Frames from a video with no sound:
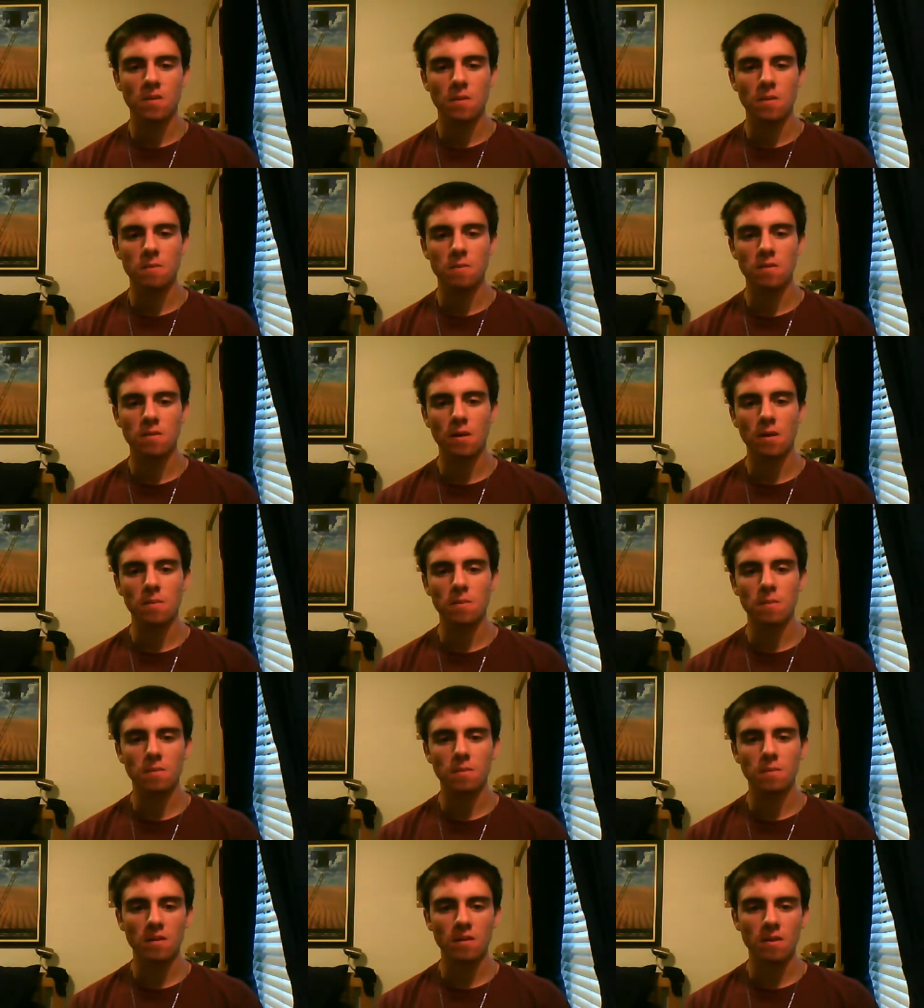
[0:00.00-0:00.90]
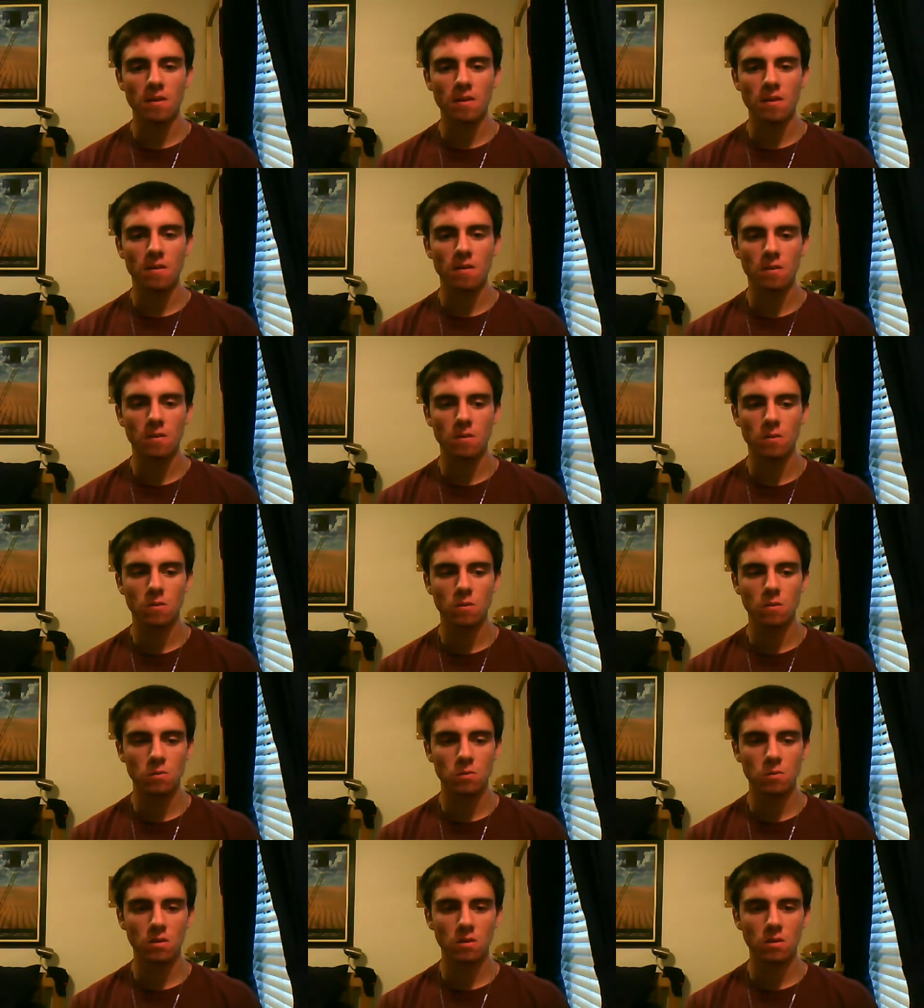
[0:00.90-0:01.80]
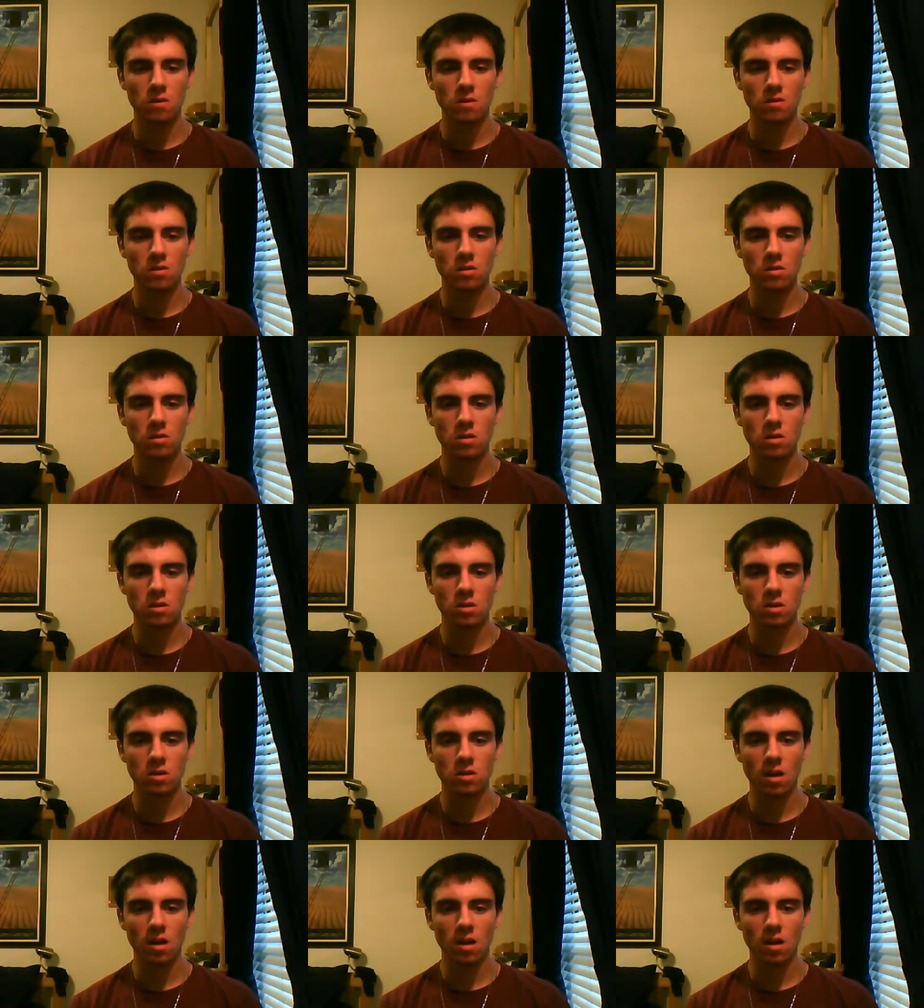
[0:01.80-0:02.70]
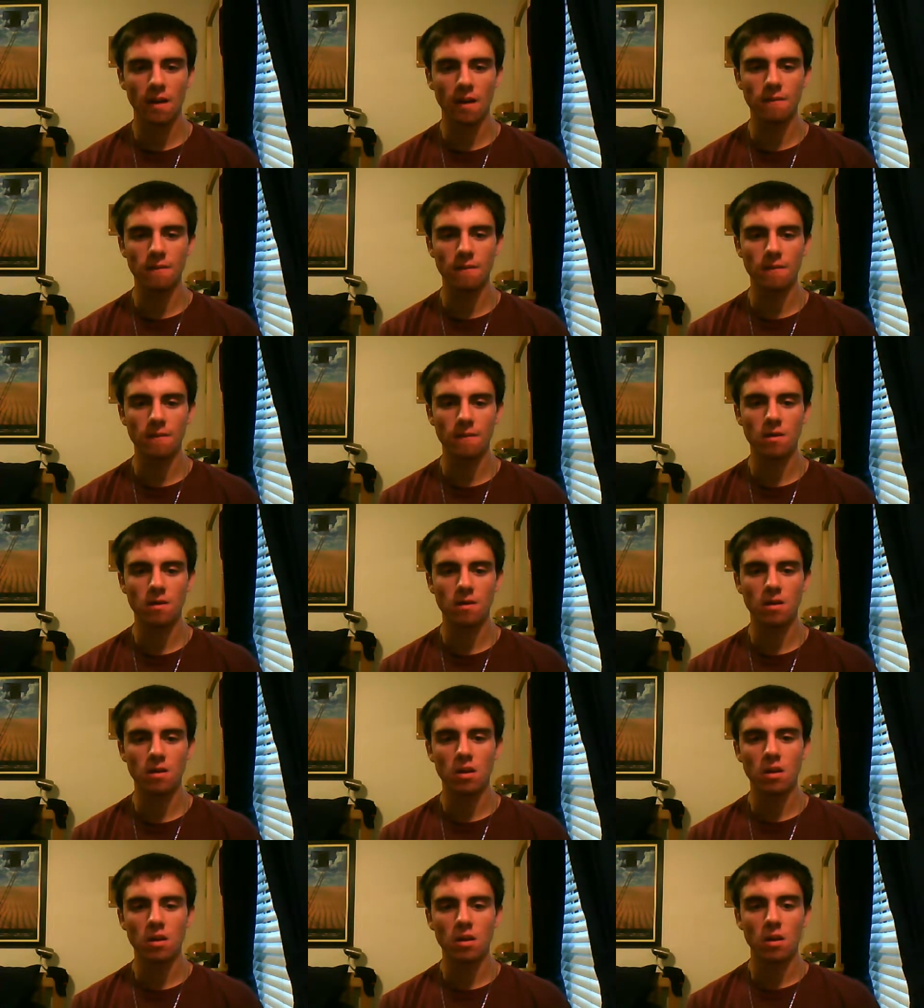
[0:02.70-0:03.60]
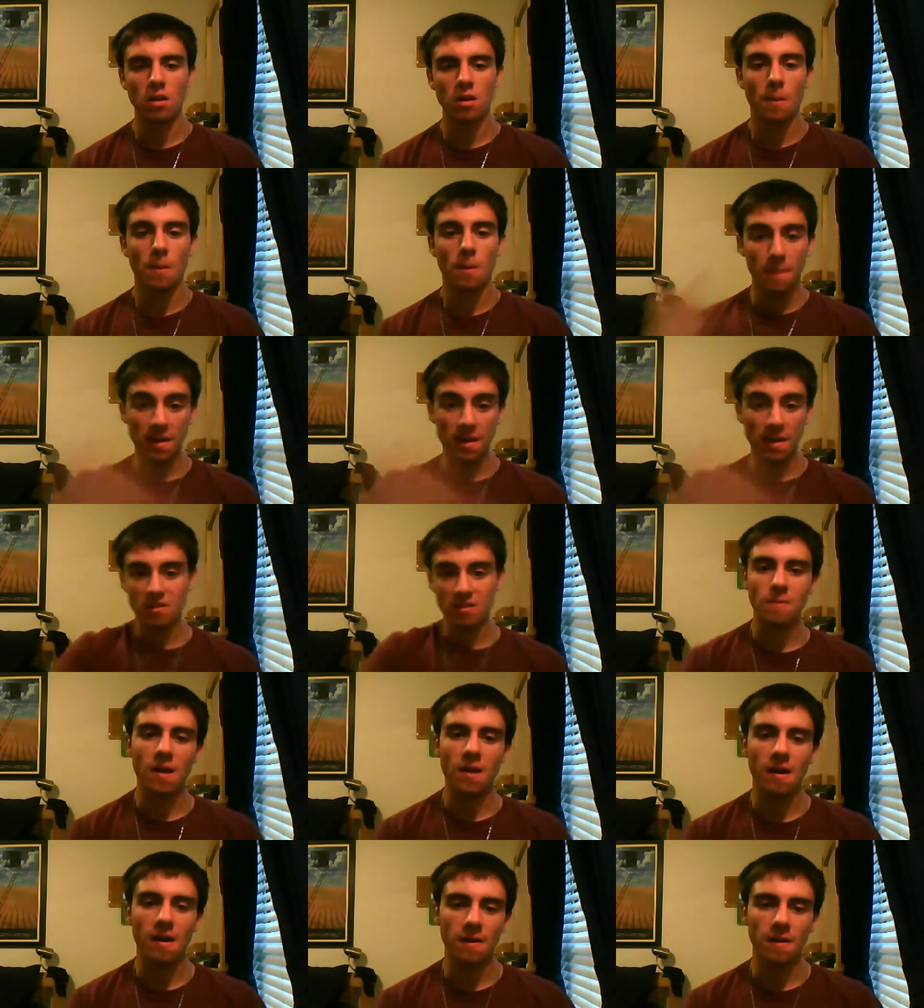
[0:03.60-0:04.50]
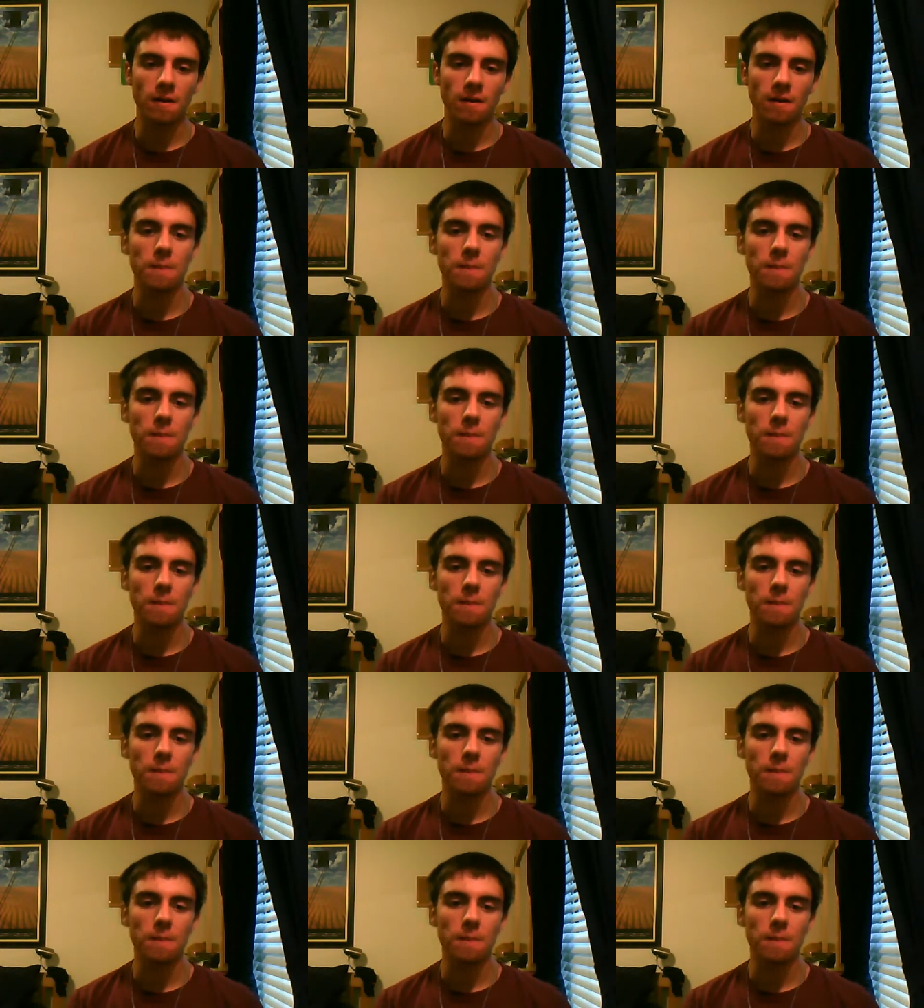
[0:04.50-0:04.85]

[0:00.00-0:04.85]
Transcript: probably wouldn't have picked it back up.